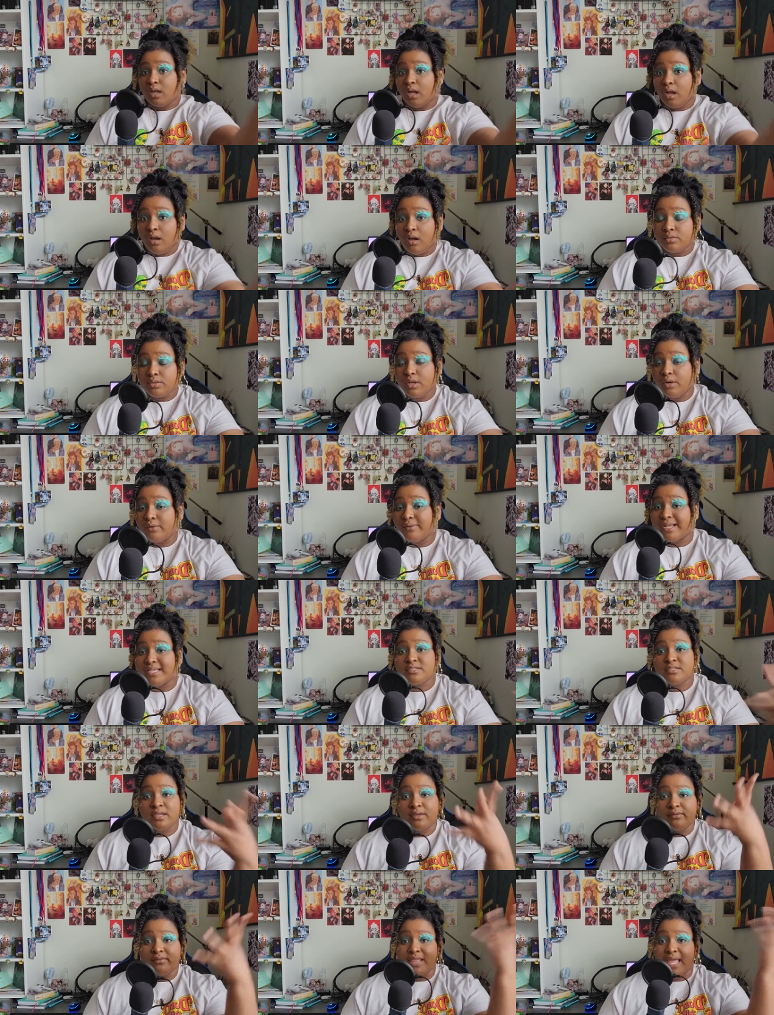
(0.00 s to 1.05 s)
the rest
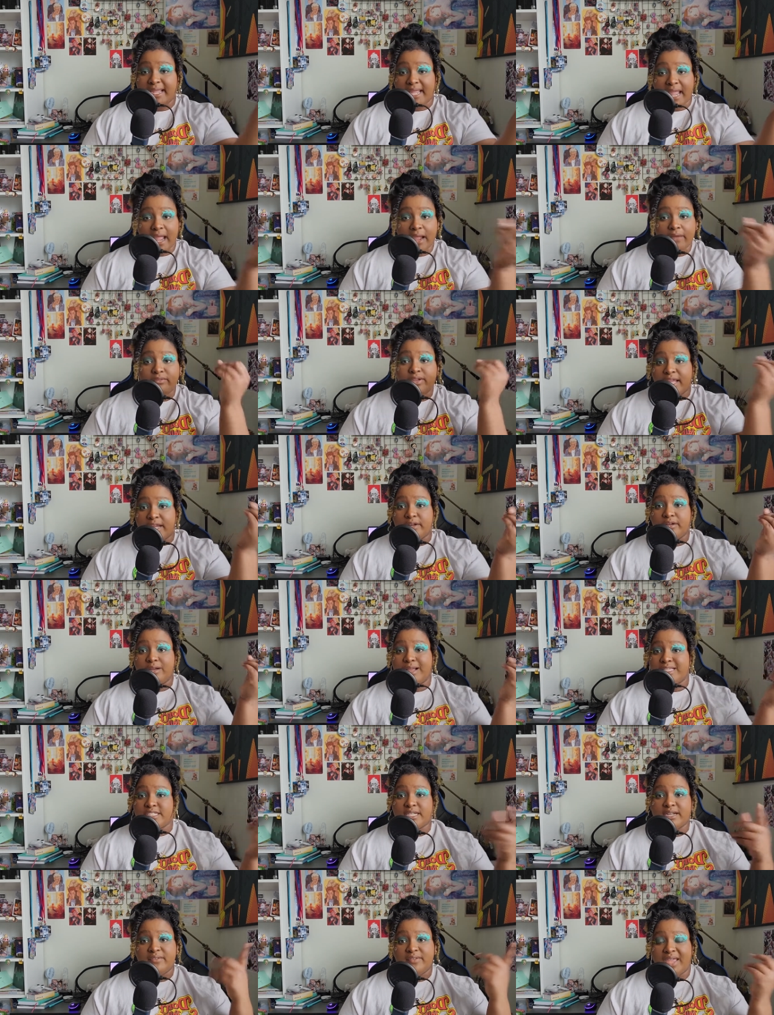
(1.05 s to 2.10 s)
of, like, every
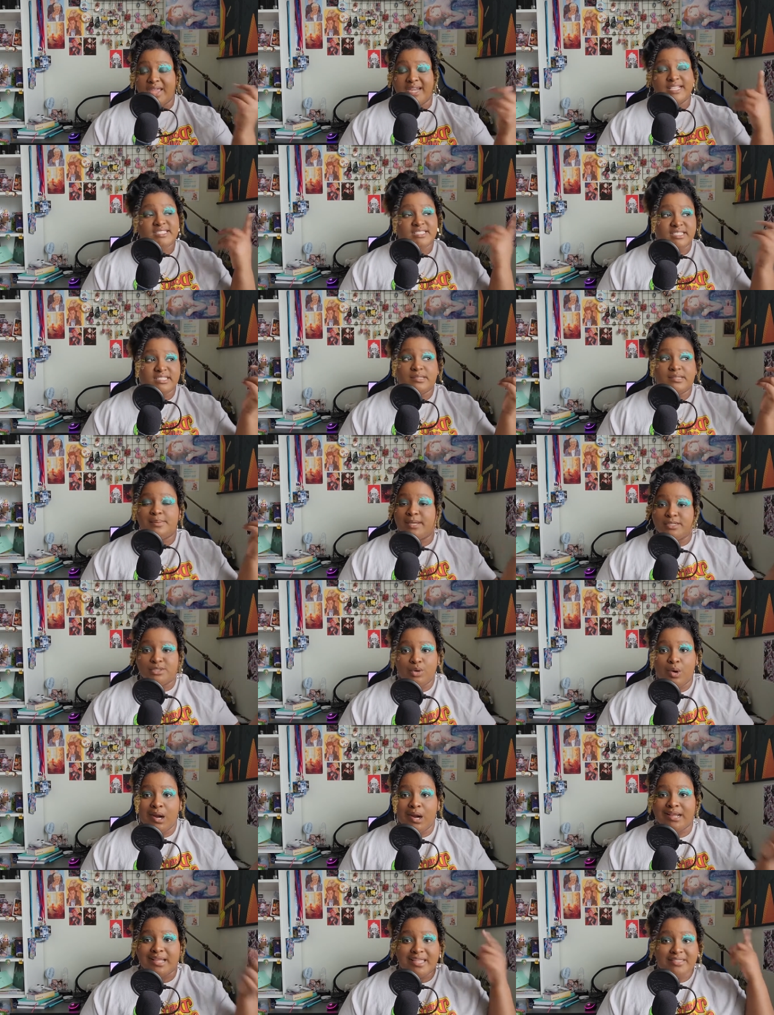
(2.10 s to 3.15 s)
iteration of Hades needs to be a
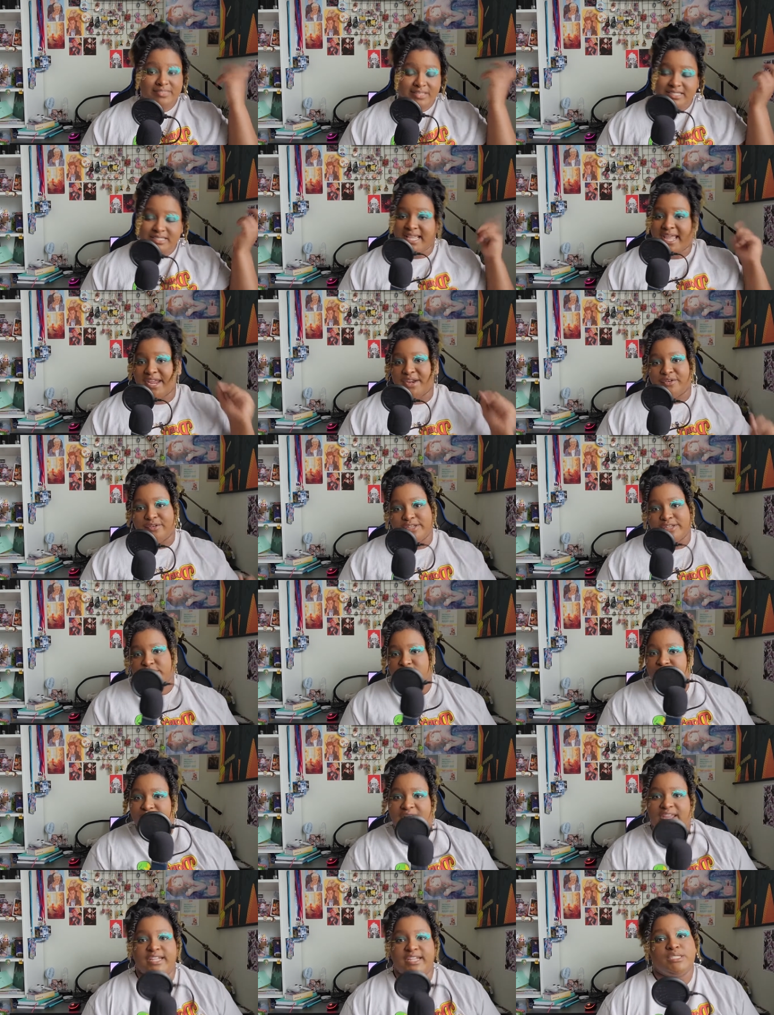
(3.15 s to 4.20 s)
dork. And this iteration of
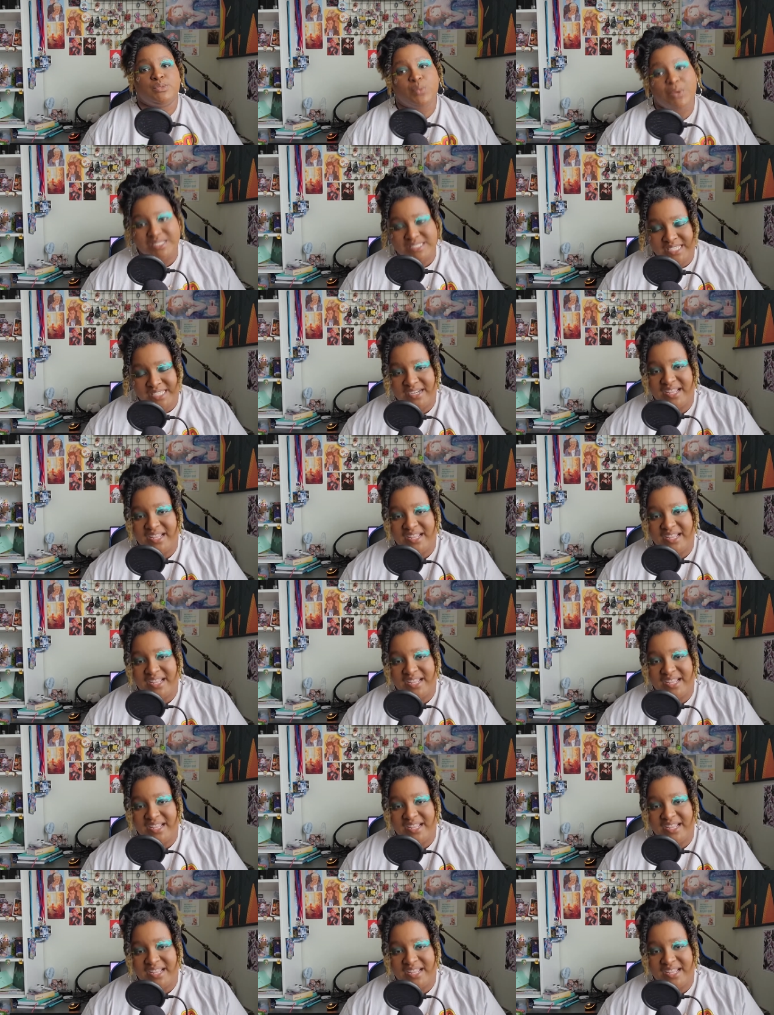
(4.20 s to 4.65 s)
Hades wasn't.